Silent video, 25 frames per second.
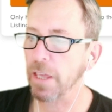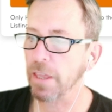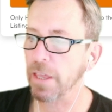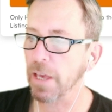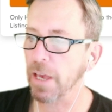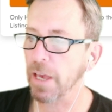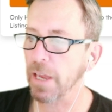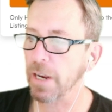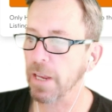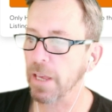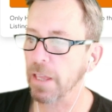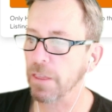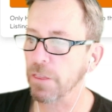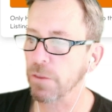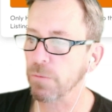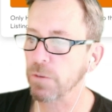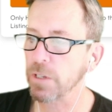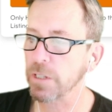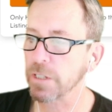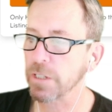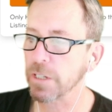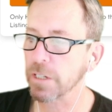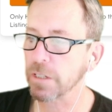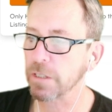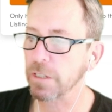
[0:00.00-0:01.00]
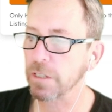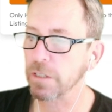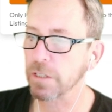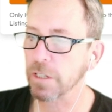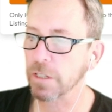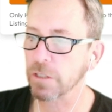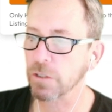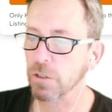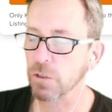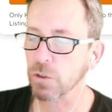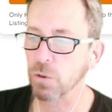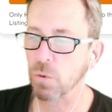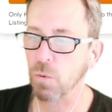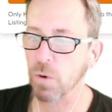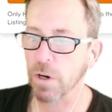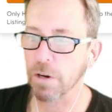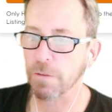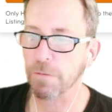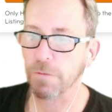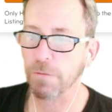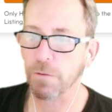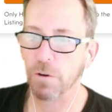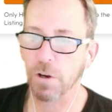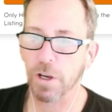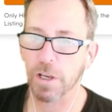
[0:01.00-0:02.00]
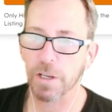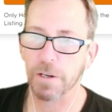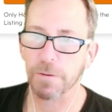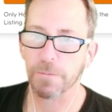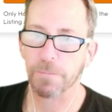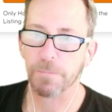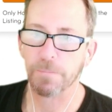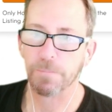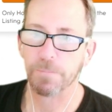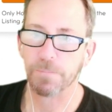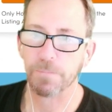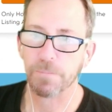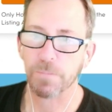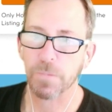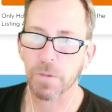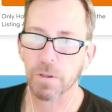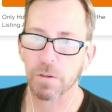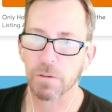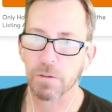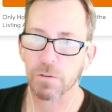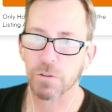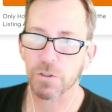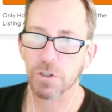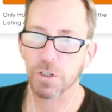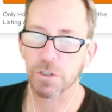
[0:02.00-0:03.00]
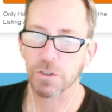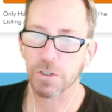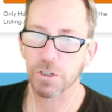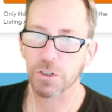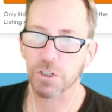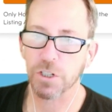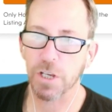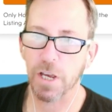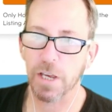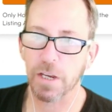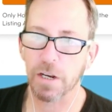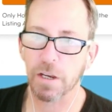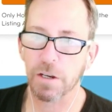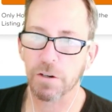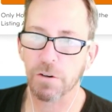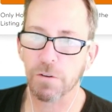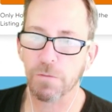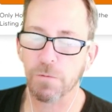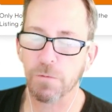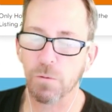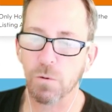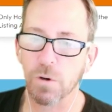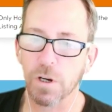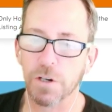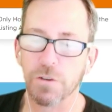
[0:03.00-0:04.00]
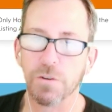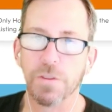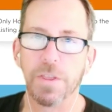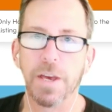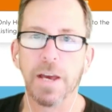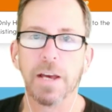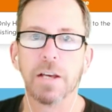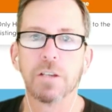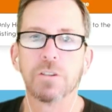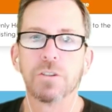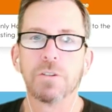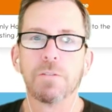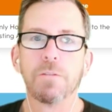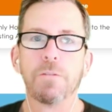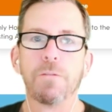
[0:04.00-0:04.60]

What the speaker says: that at $366 a square foot, just a shade under $400,000